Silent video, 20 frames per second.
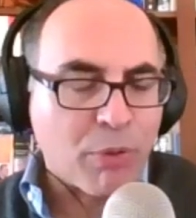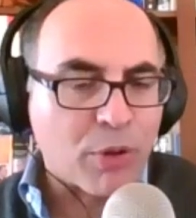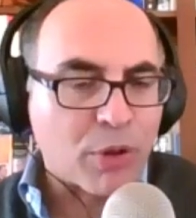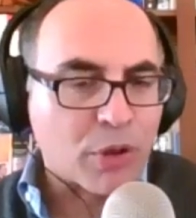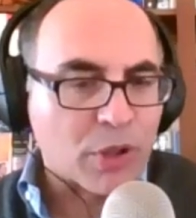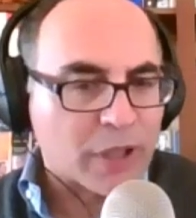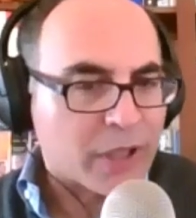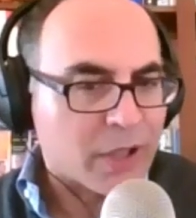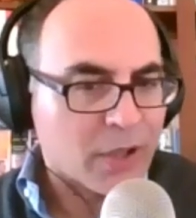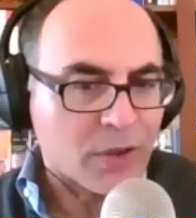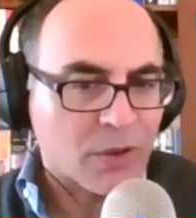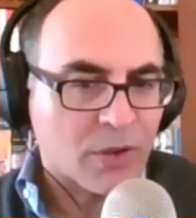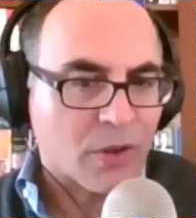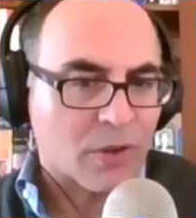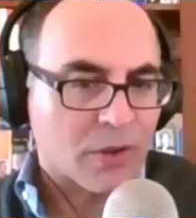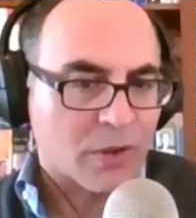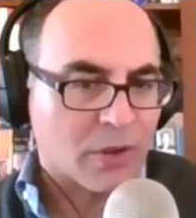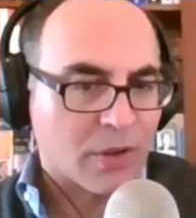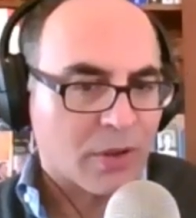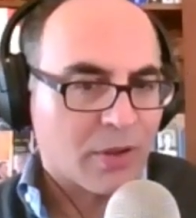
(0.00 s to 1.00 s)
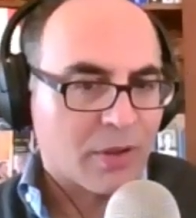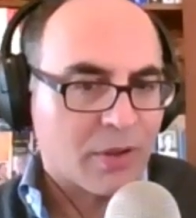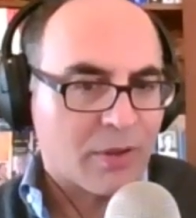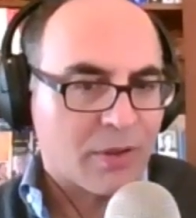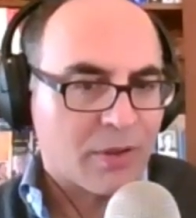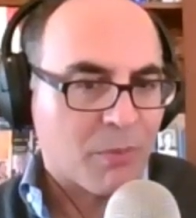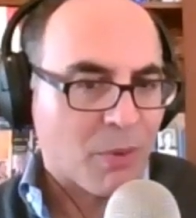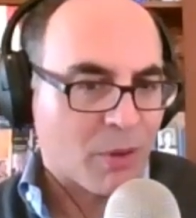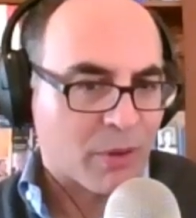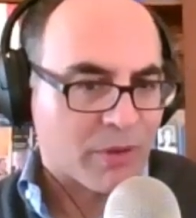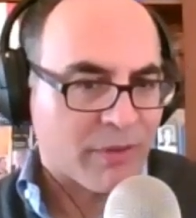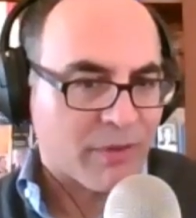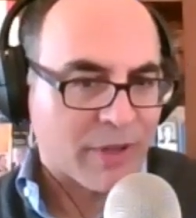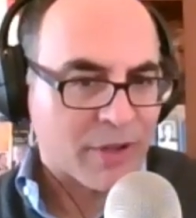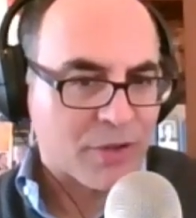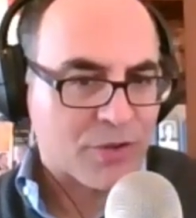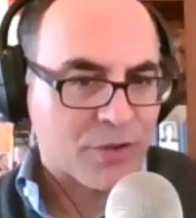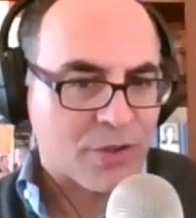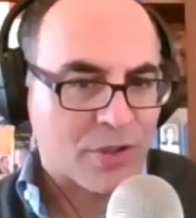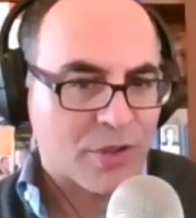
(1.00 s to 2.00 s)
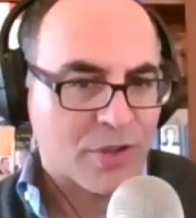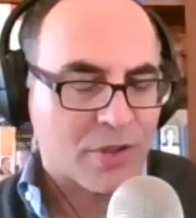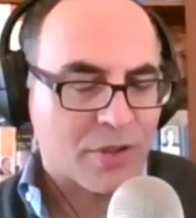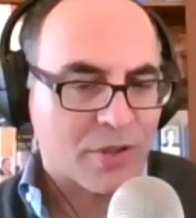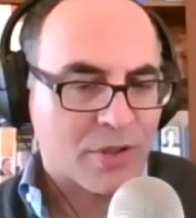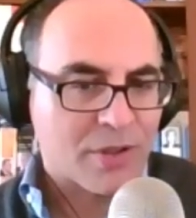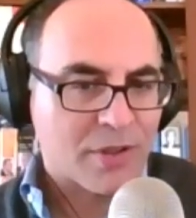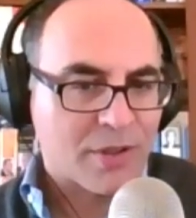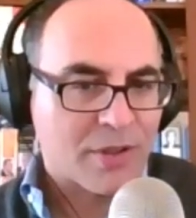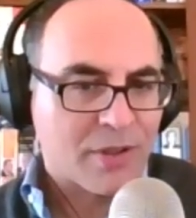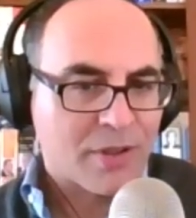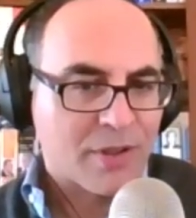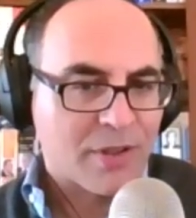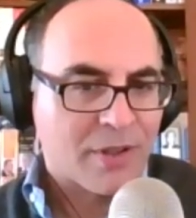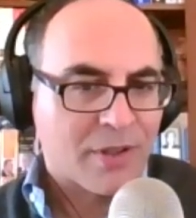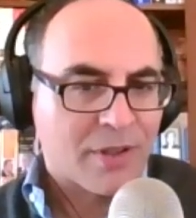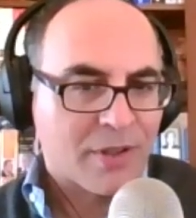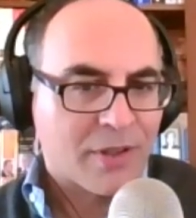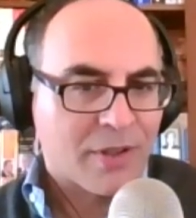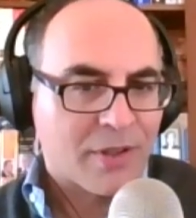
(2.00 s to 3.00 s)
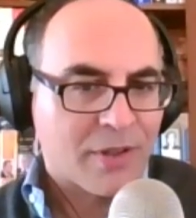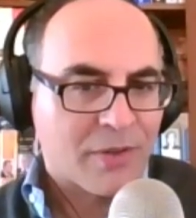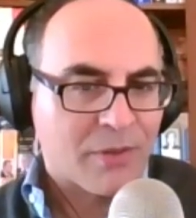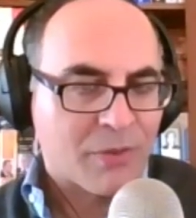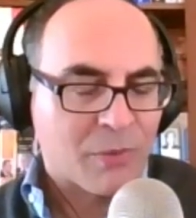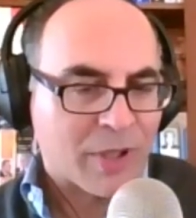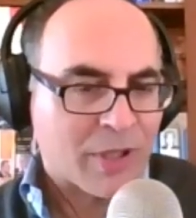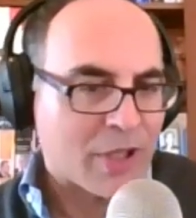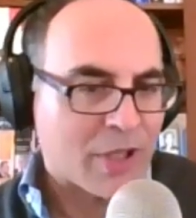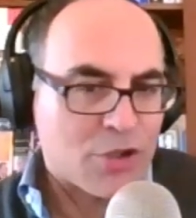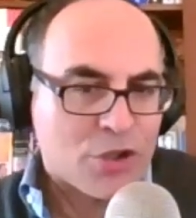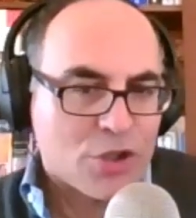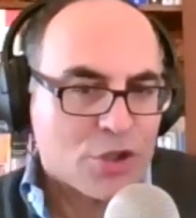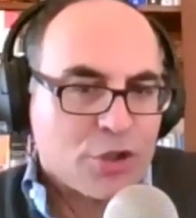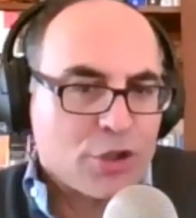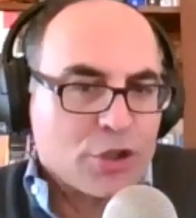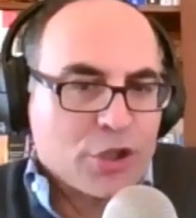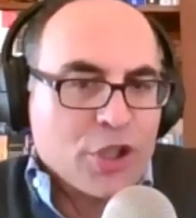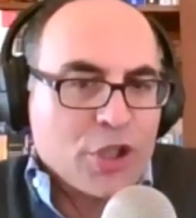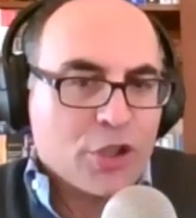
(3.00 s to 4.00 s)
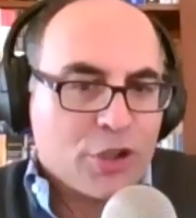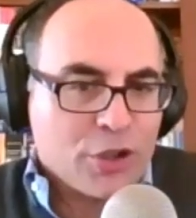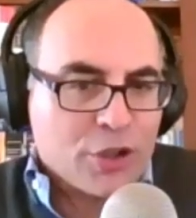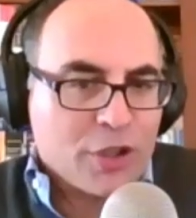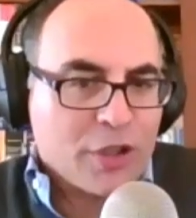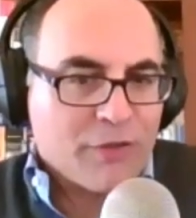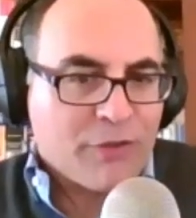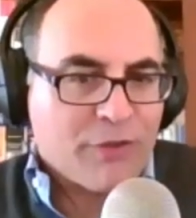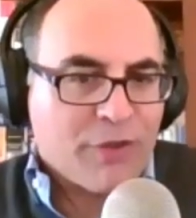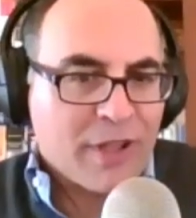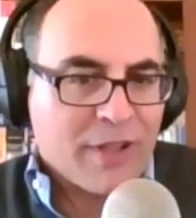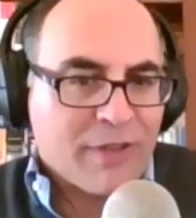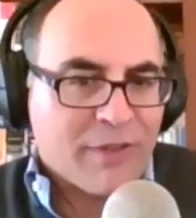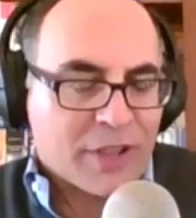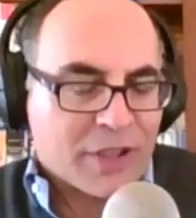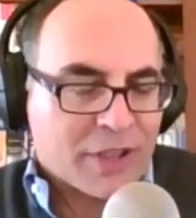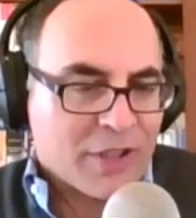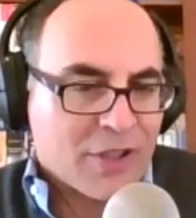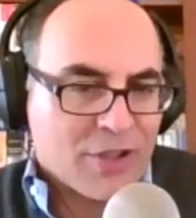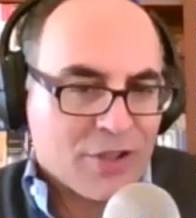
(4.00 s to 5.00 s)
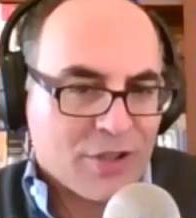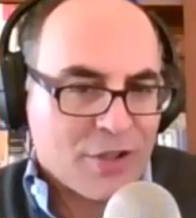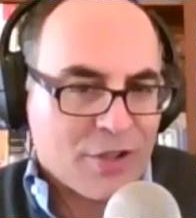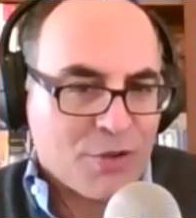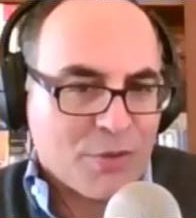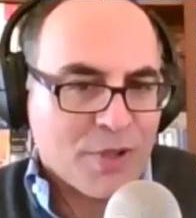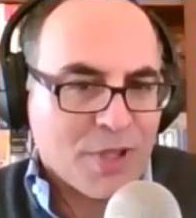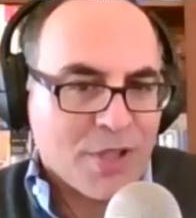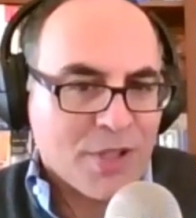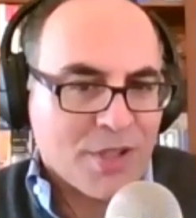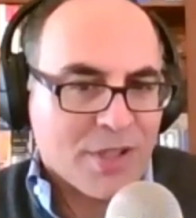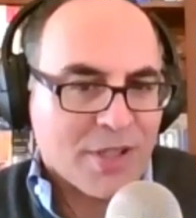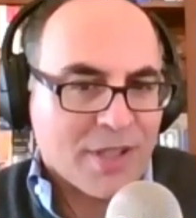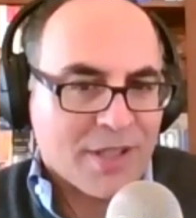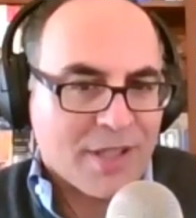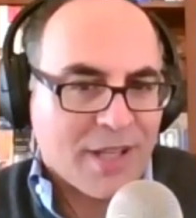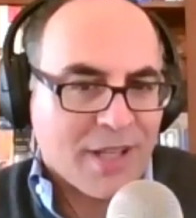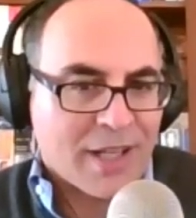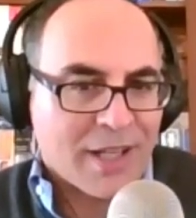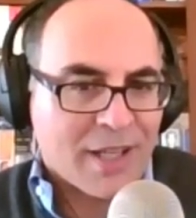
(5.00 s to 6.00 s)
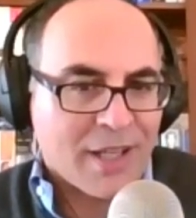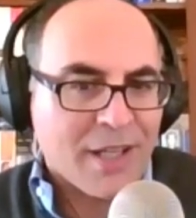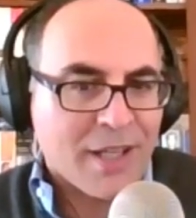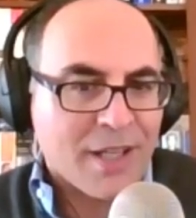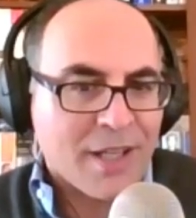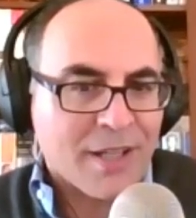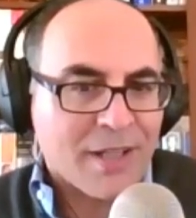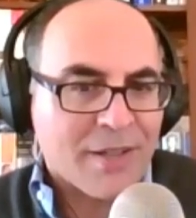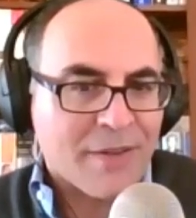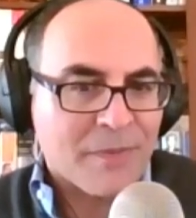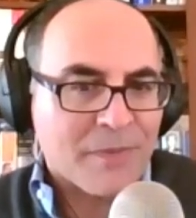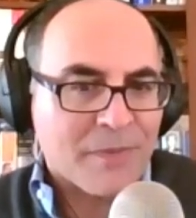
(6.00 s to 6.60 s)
political motivation? Were they just looking good in front of their constituents? Is that it?